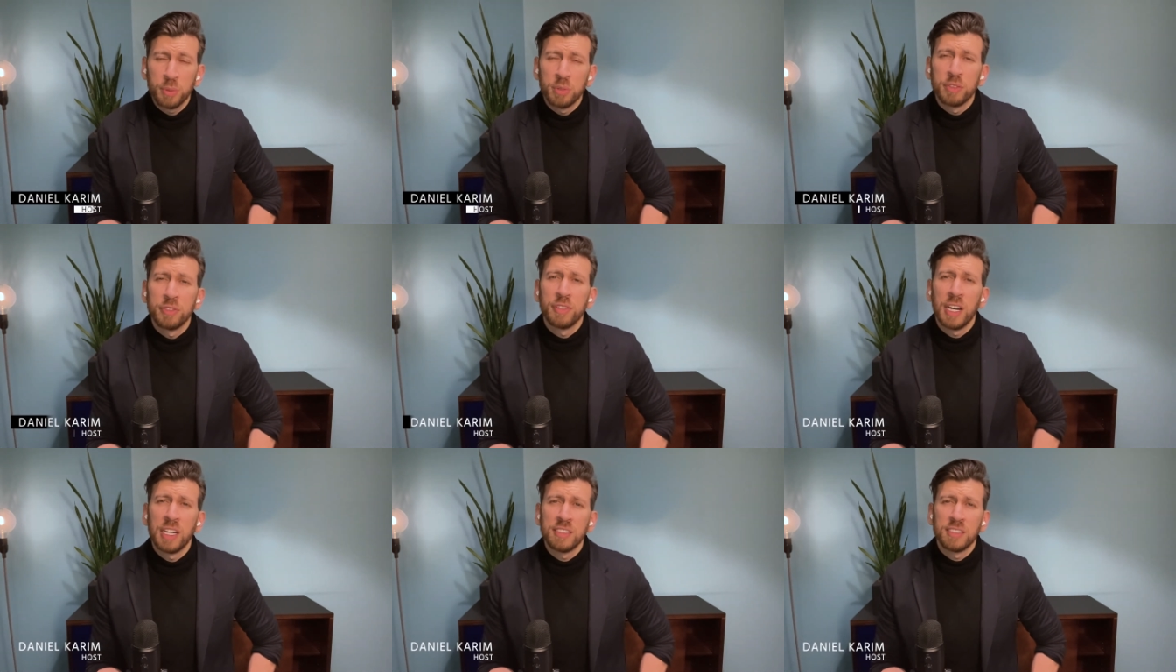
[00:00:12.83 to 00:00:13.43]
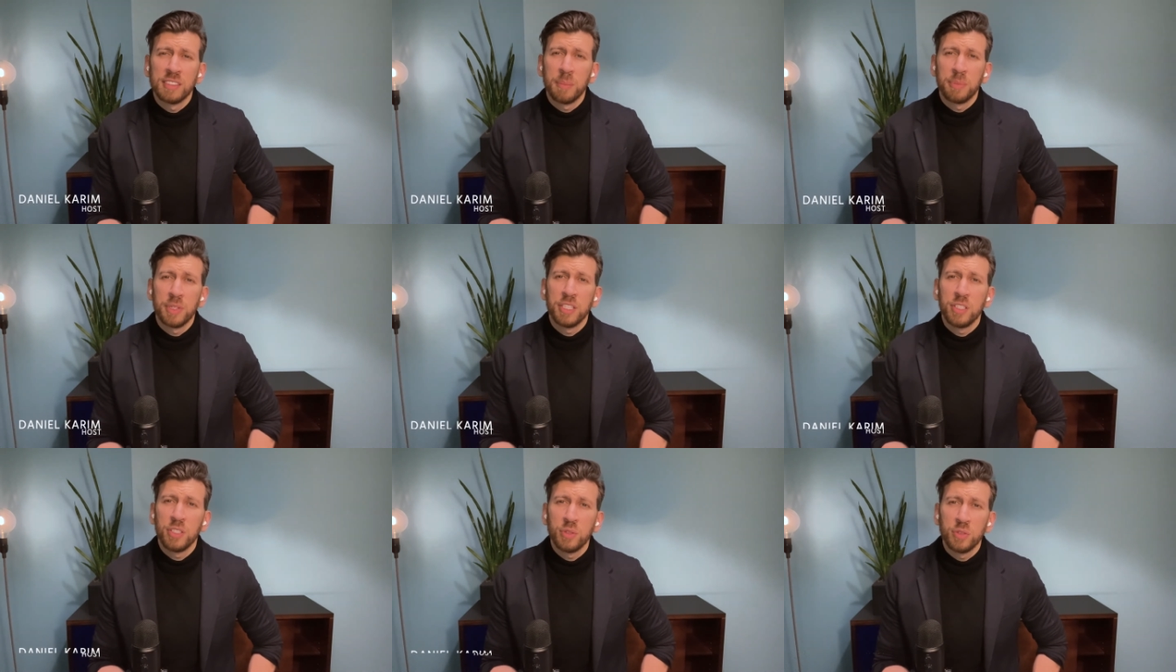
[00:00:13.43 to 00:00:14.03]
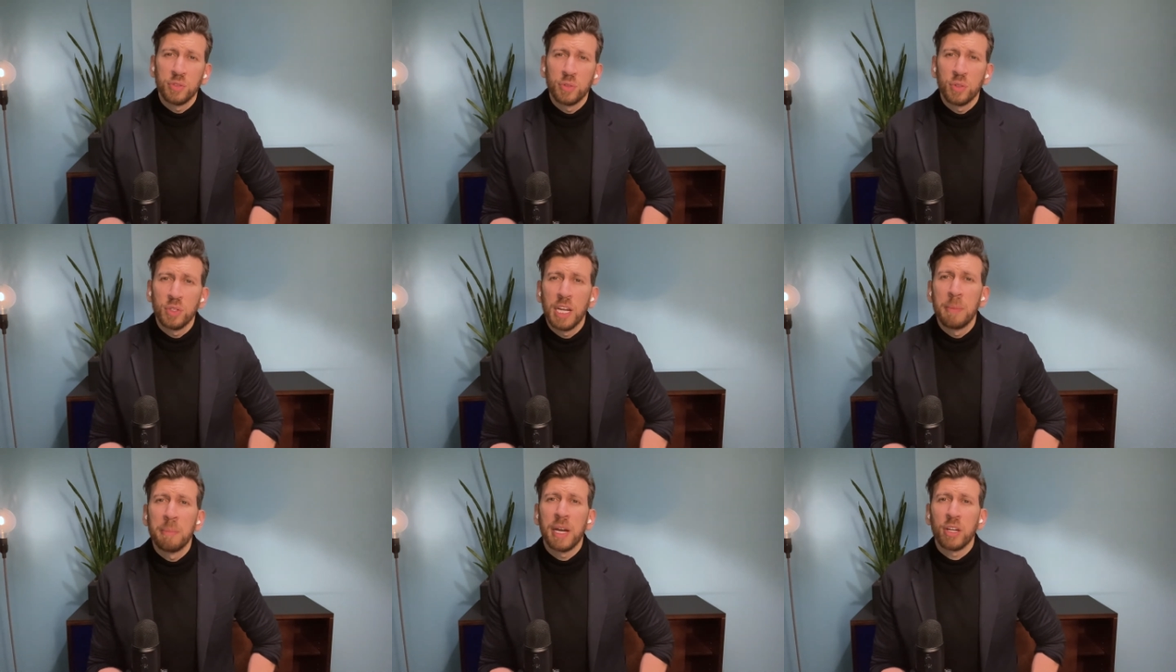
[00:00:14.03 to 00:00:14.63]
you will find something
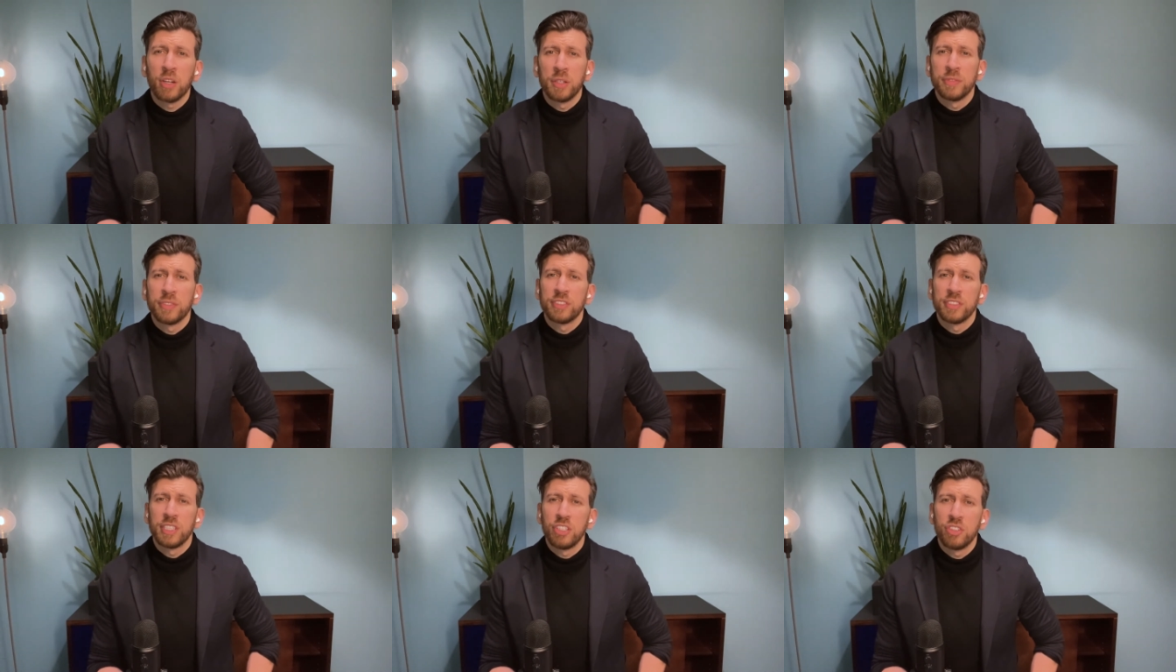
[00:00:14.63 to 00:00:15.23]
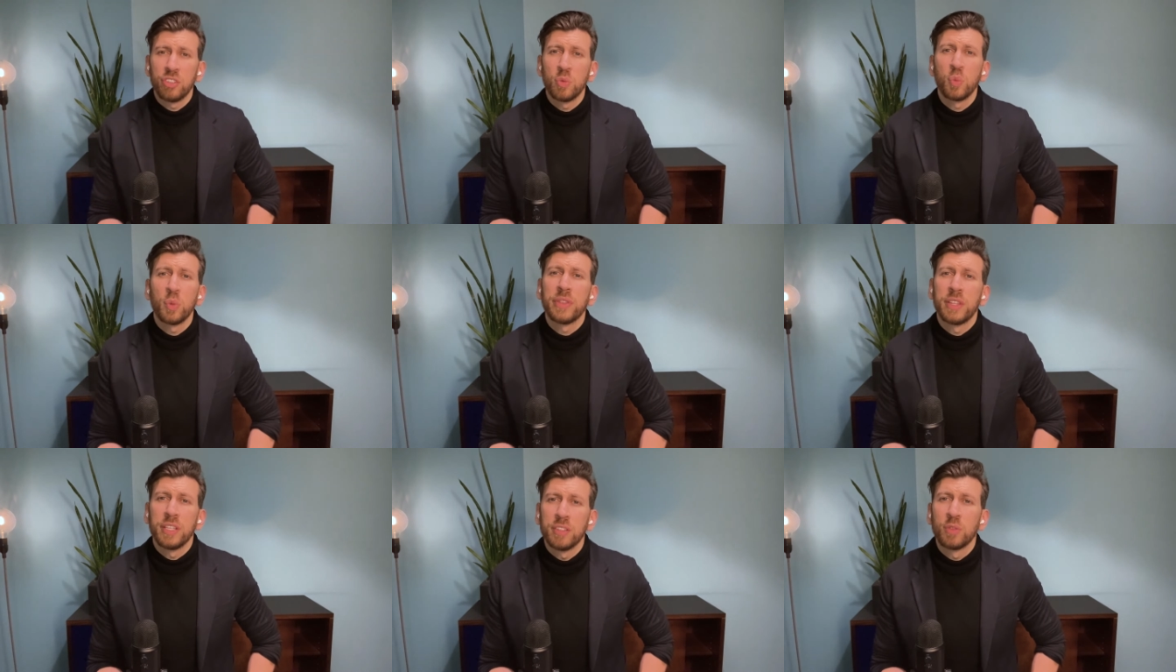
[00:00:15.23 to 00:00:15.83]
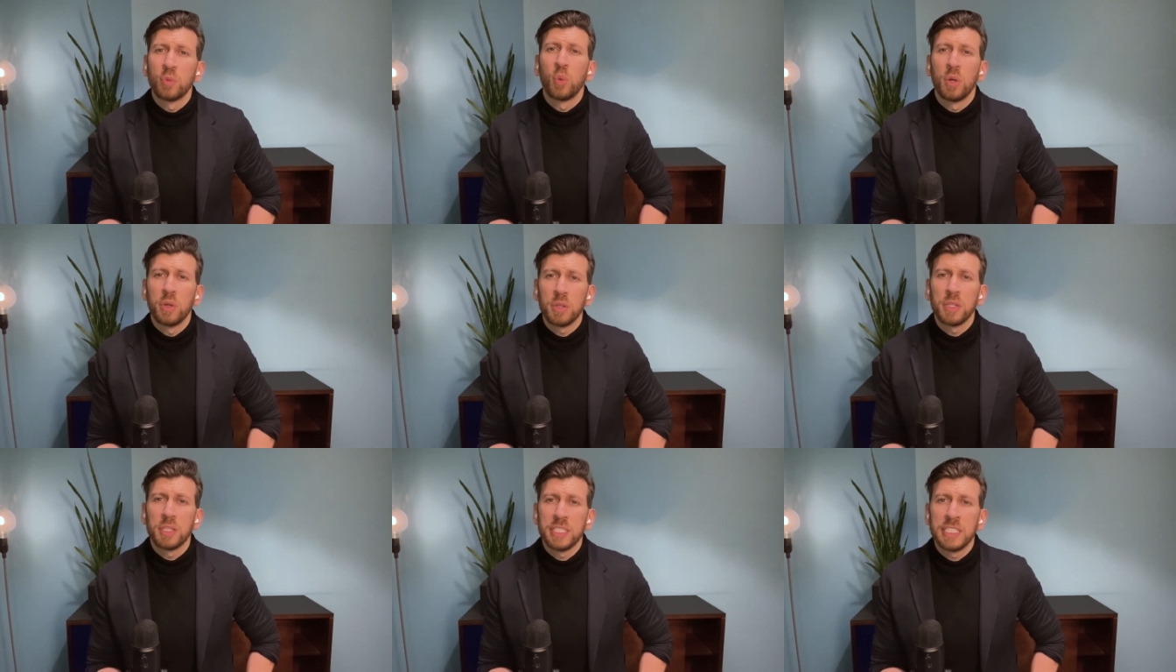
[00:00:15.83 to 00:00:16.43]
useful in my conversation with this
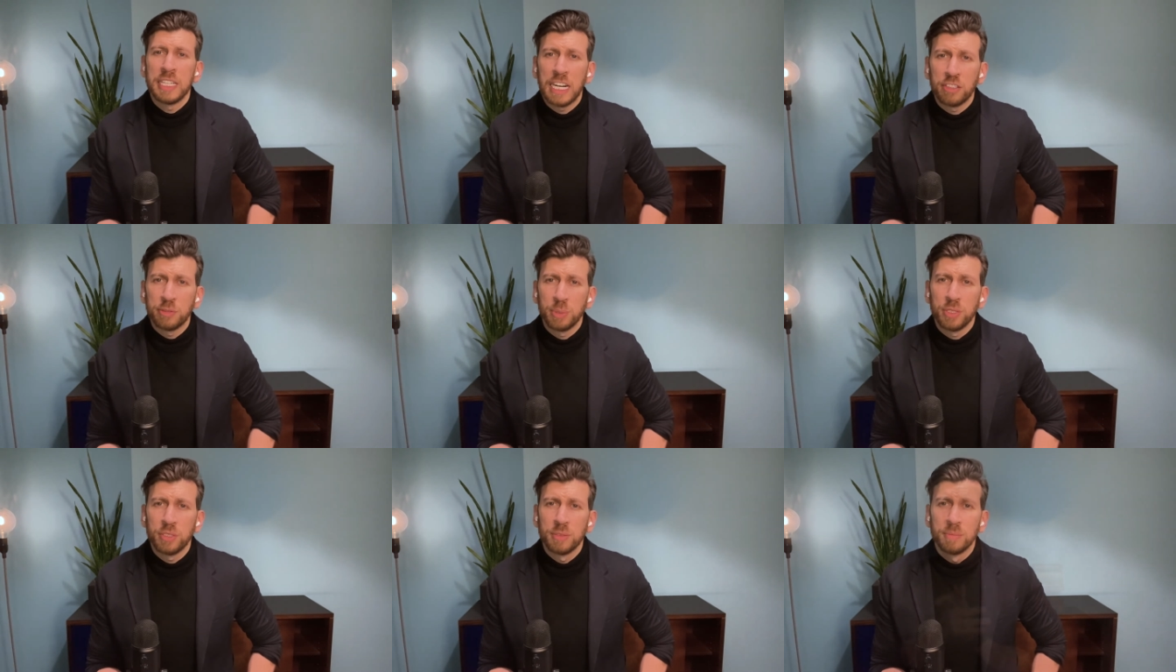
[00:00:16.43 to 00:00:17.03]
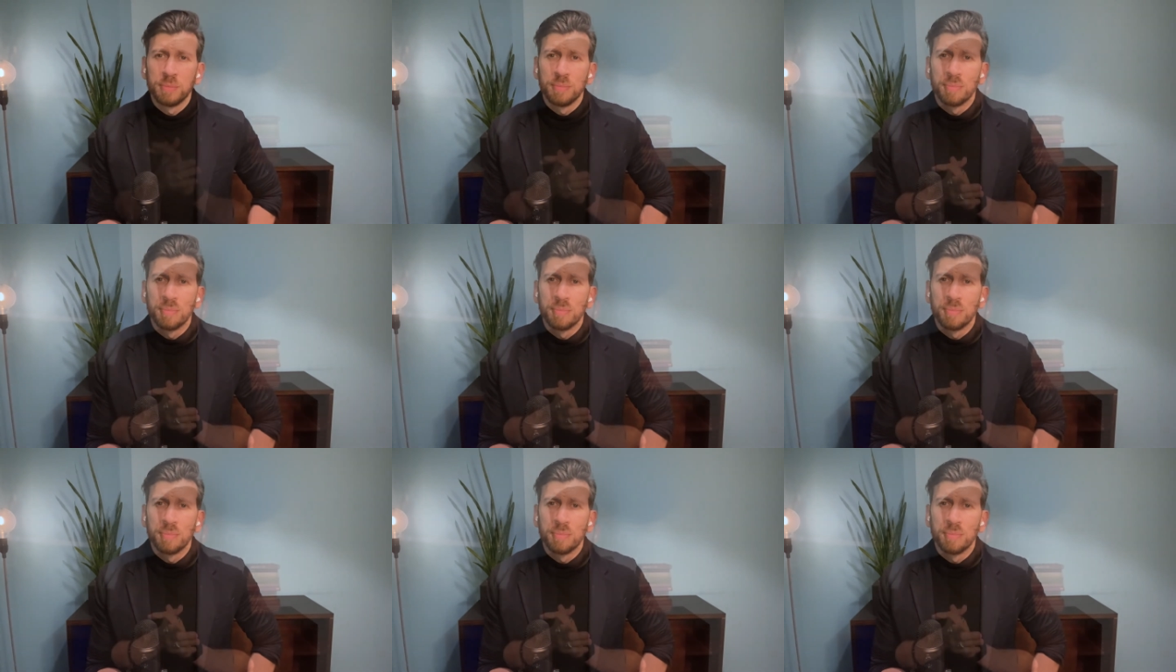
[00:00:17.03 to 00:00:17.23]
world-leading expert.